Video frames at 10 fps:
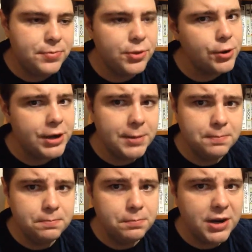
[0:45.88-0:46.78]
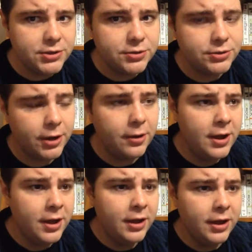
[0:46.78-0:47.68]
30 minutes or so
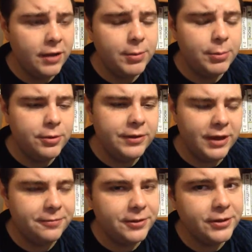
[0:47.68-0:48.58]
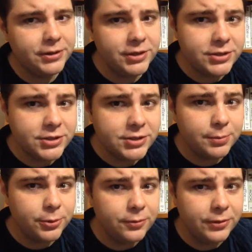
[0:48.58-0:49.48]
of the movie, I feel that this is a
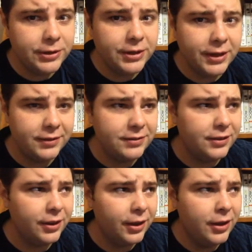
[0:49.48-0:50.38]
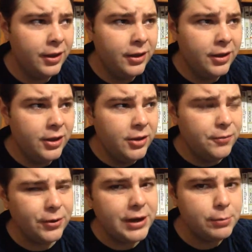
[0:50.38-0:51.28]
movie that, uh,
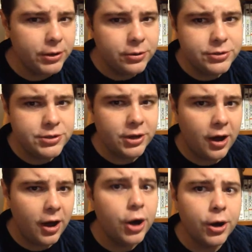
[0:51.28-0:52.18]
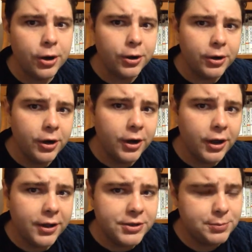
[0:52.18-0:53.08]
for anyone who saw her,
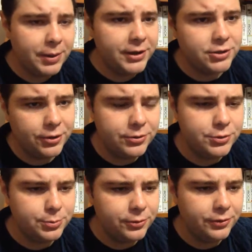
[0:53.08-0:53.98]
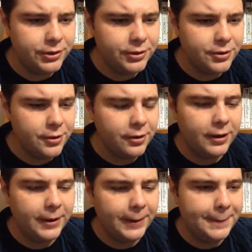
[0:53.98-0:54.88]
uh, the Spike Jonze movie, her,
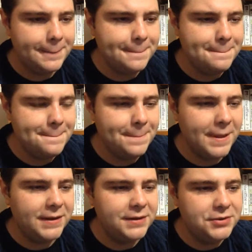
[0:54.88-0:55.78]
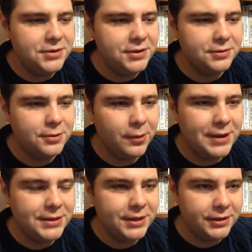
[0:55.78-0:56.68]
um, and didn't
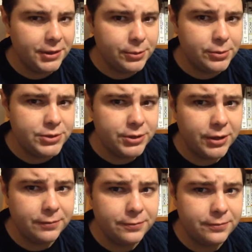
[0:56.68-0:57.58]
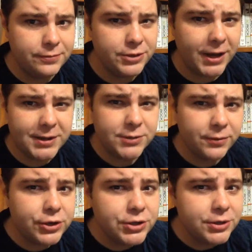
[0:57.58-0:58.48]
quite think there was enough science
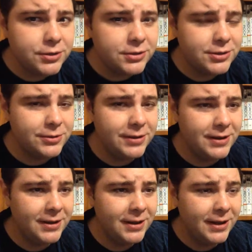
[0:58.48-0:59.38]
fiction to it,